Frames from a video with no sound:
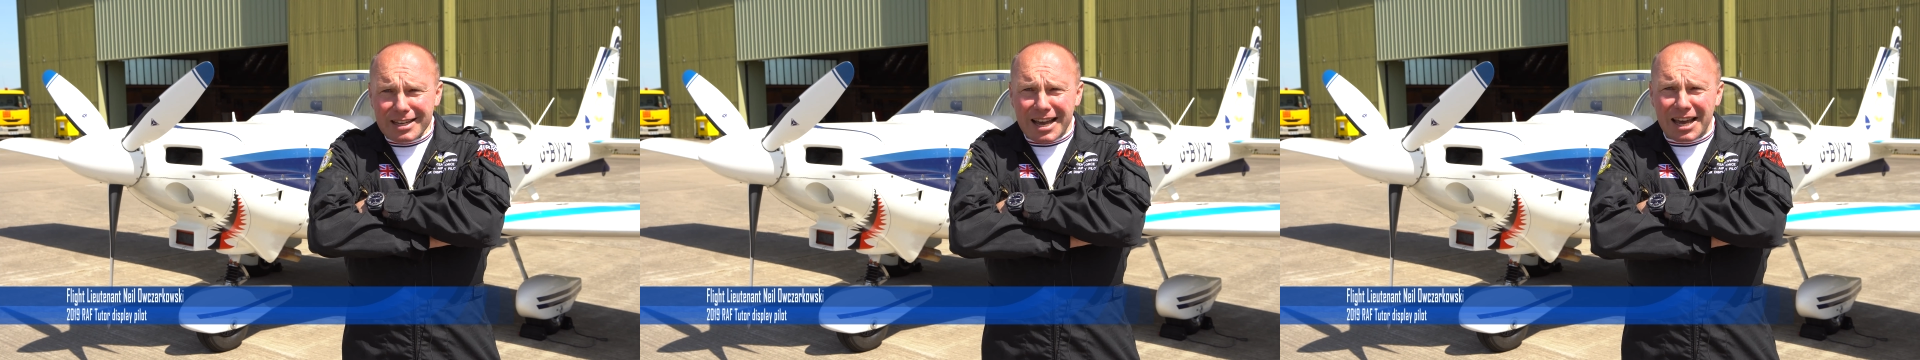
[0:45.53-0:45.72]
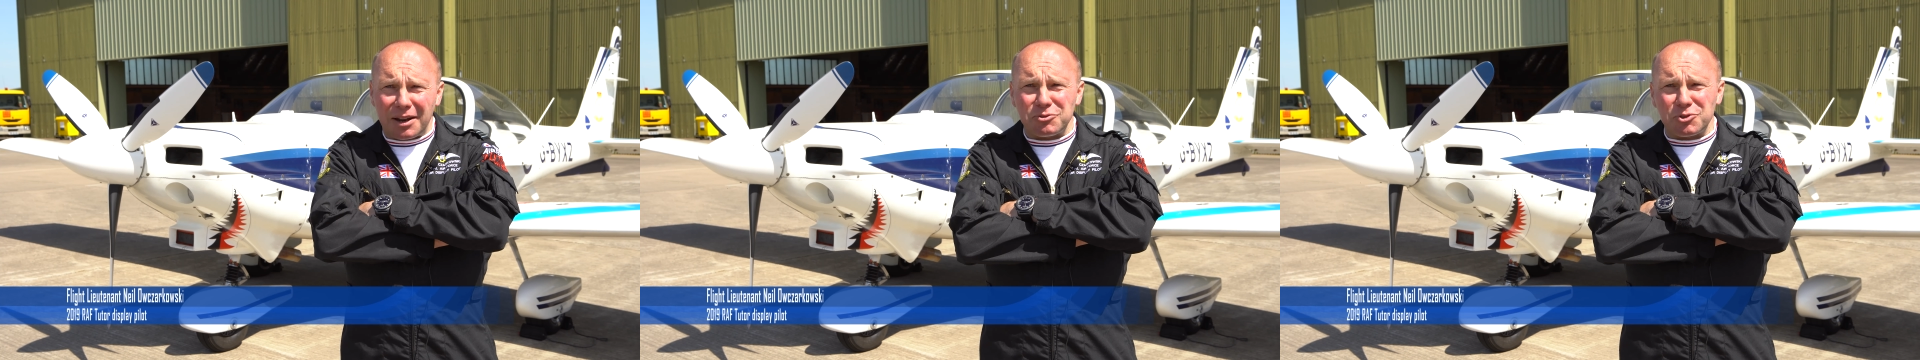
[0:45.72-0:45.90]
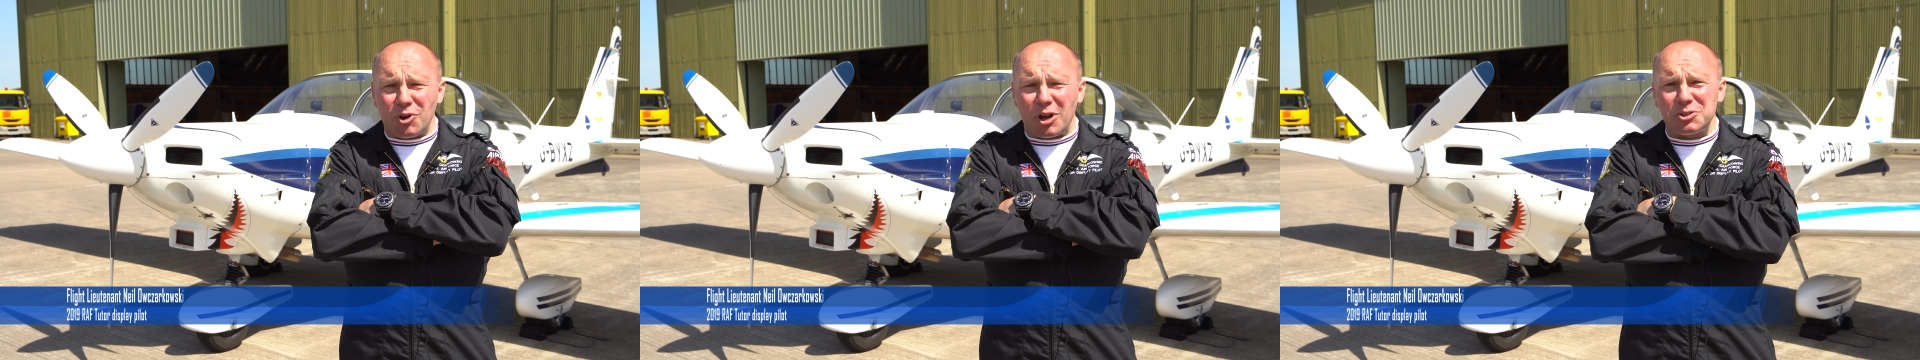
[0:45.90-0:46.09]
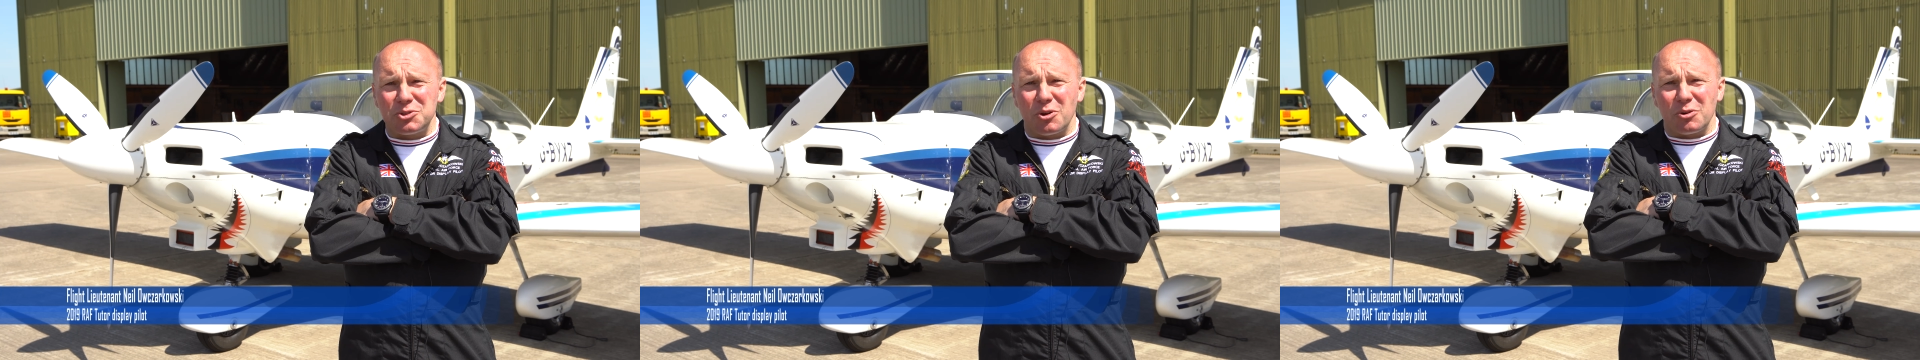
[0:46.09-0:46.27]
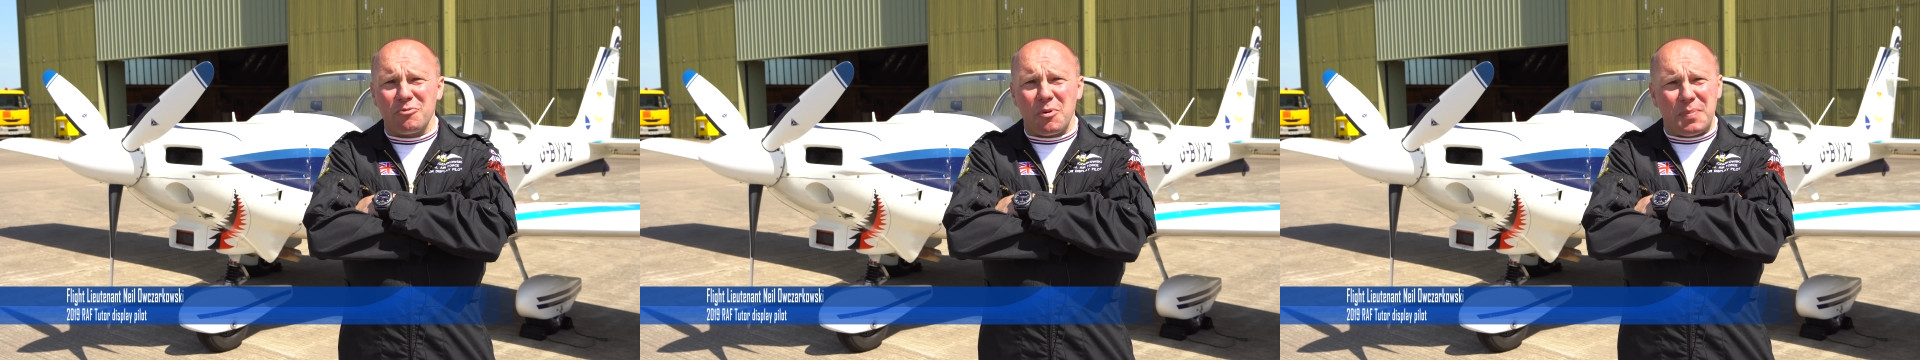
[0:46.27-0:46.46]
and I've tried
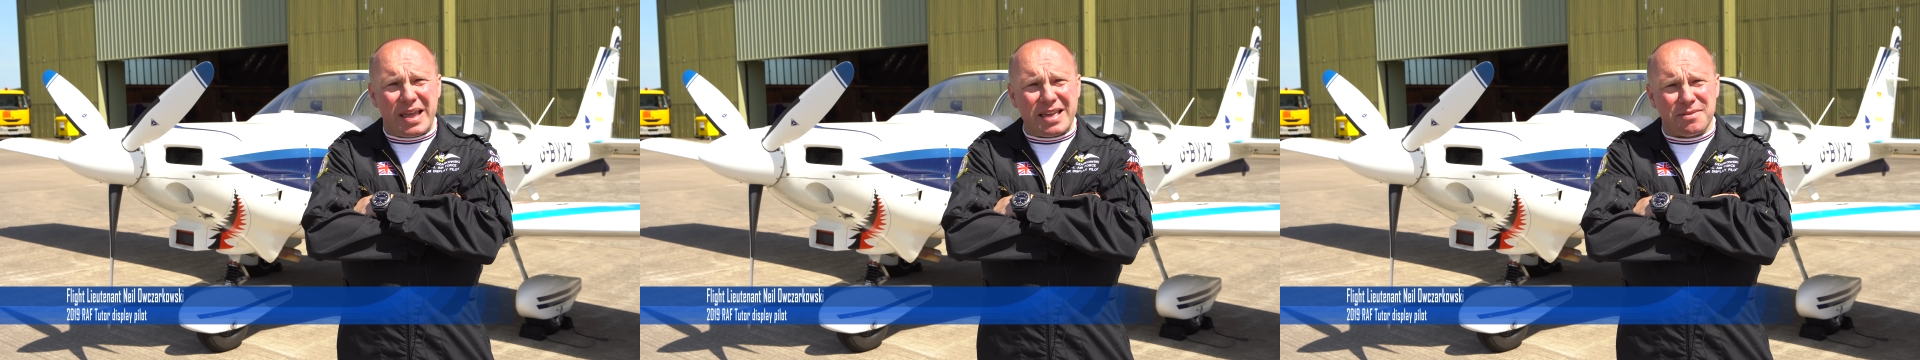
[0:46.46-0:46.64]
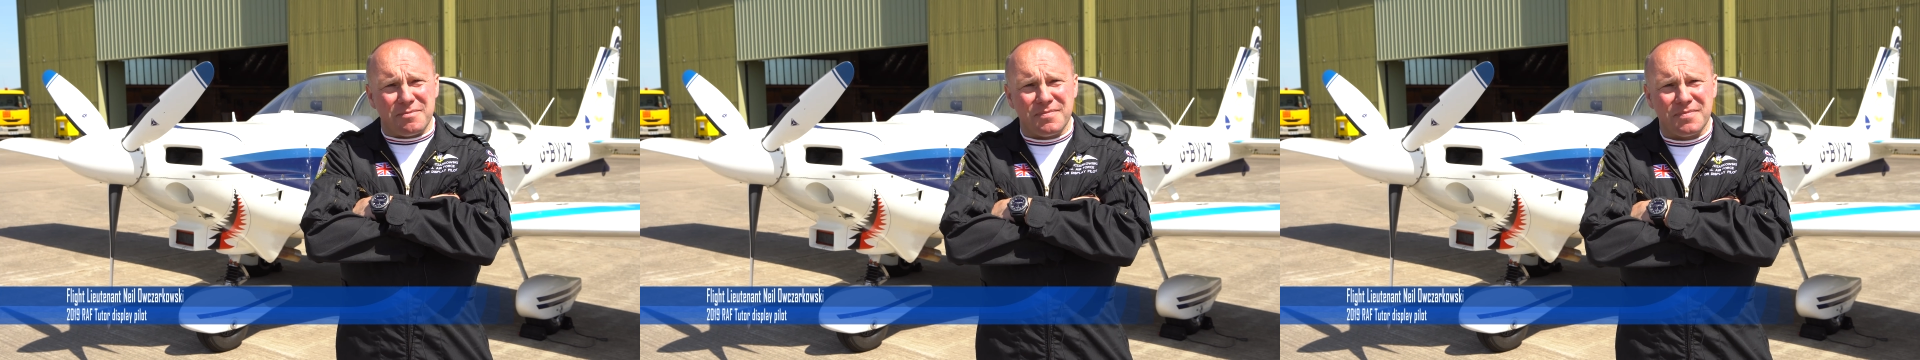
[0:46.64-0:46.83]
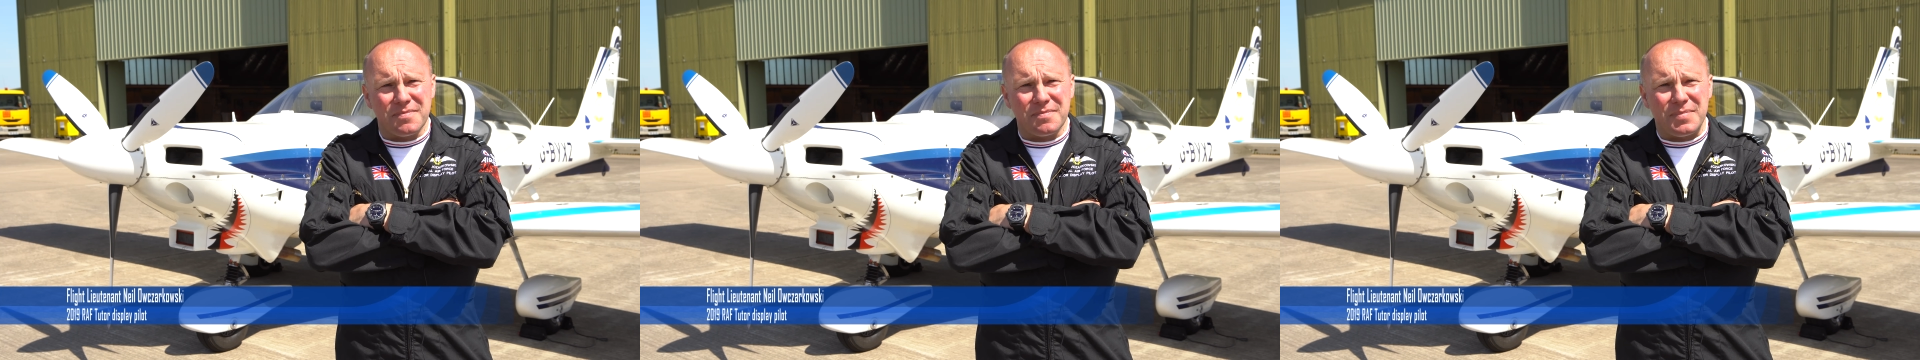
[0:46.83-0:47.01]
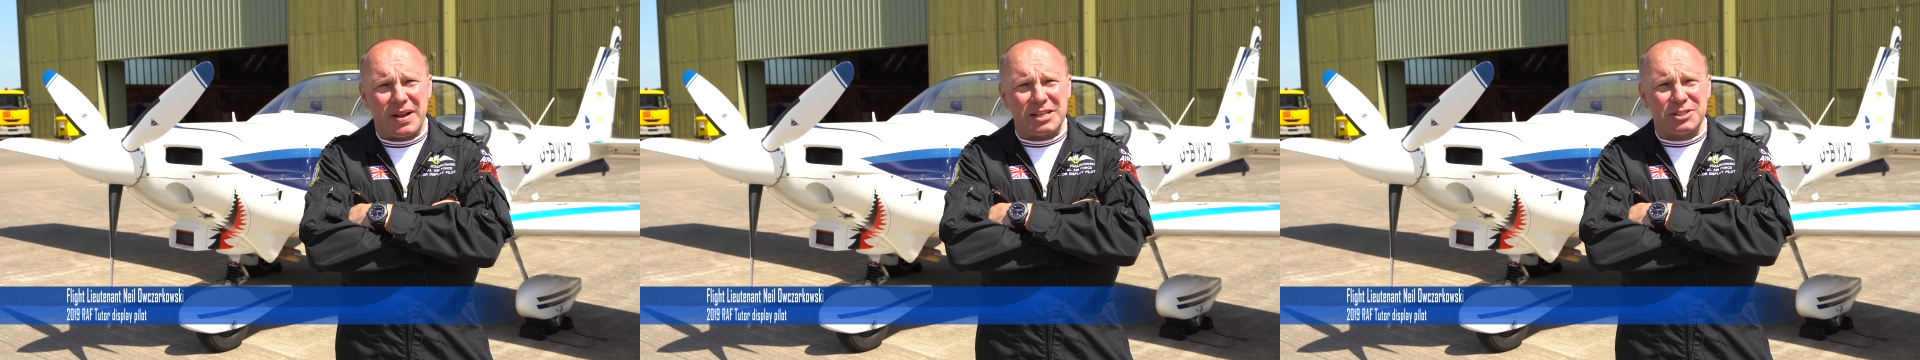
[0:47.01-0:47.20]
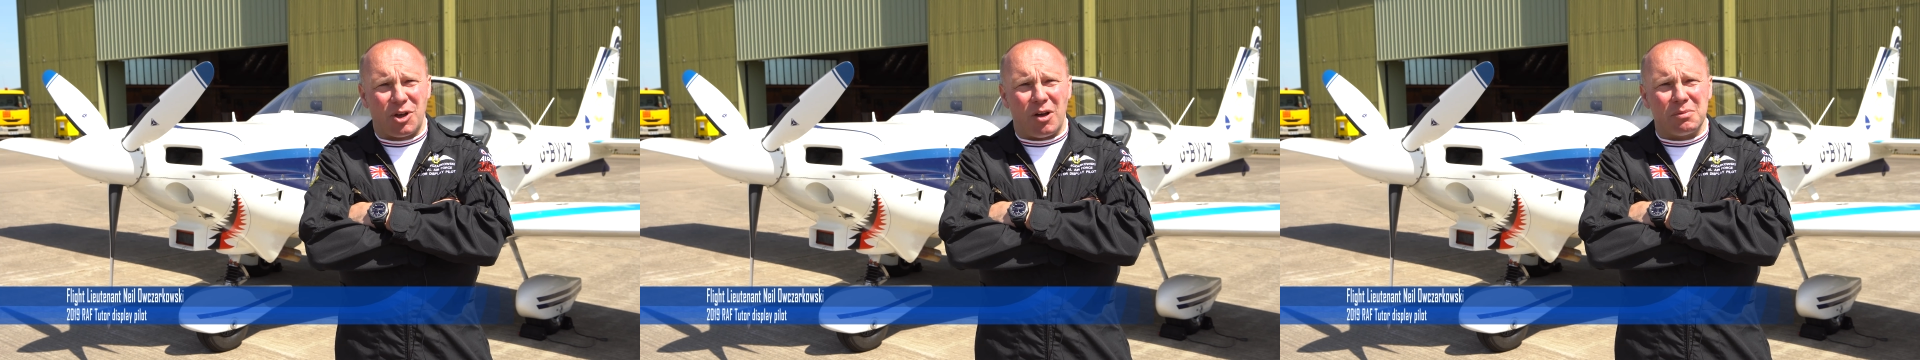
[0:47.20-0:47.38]
not to repeat them
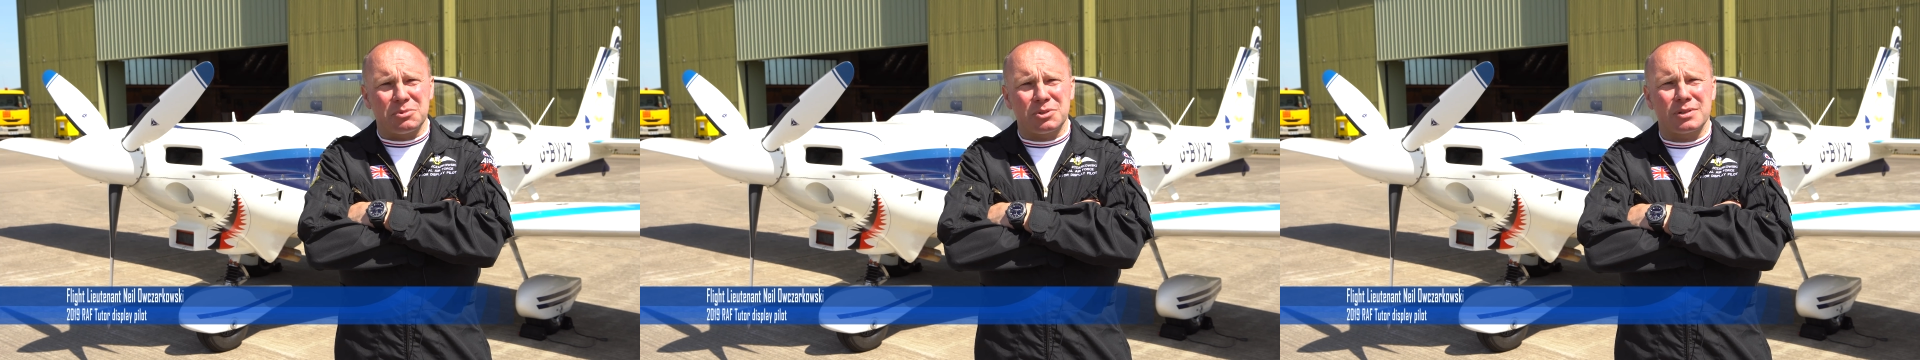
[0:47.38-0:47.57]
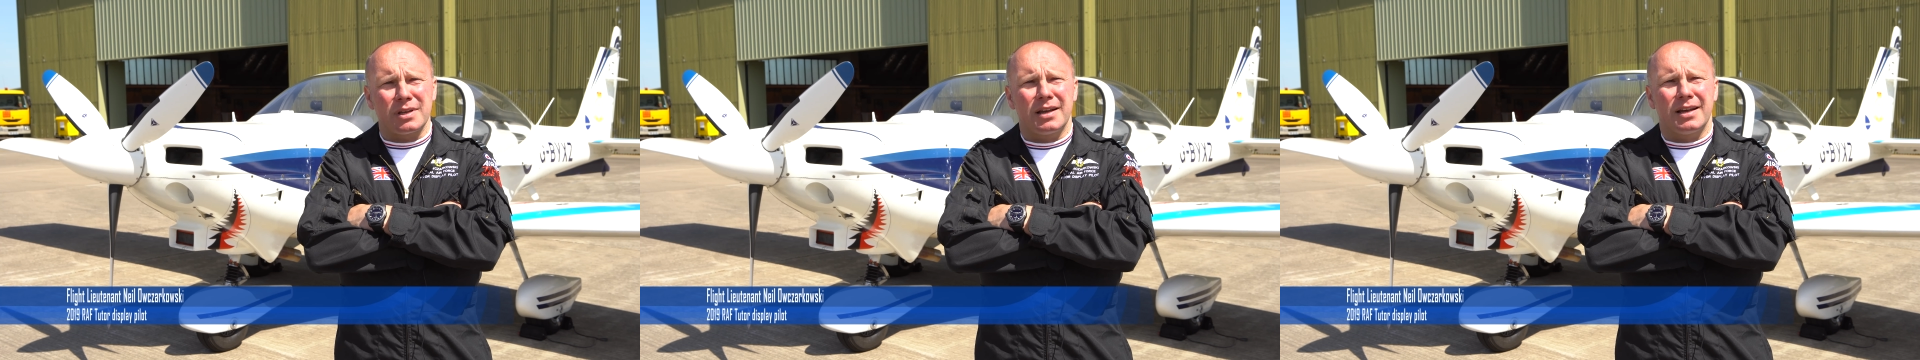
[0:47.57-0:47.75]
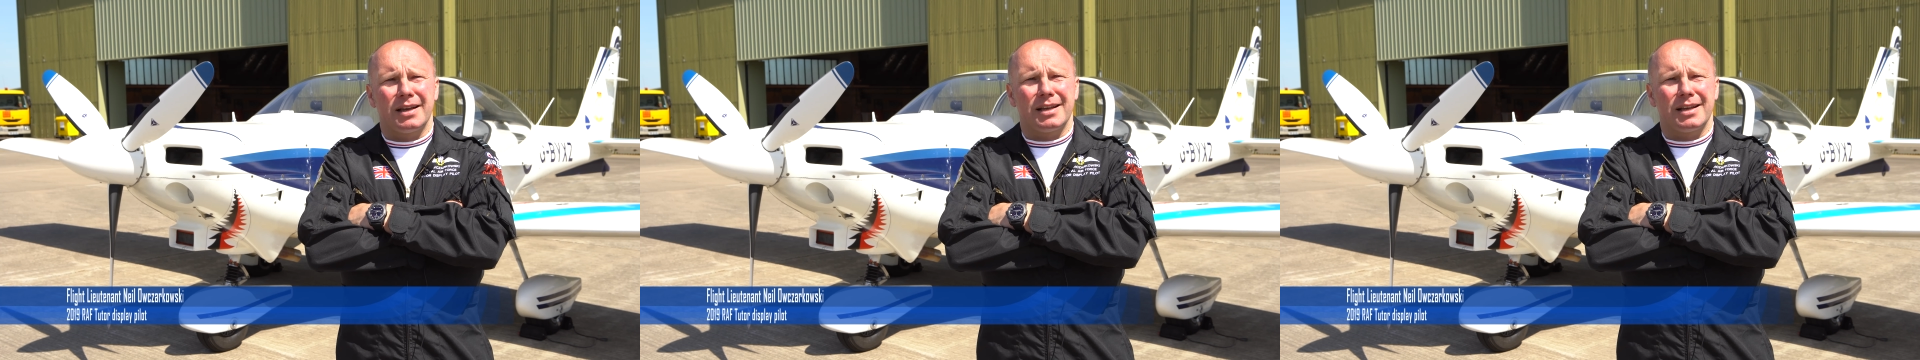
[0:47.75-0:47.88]
many times.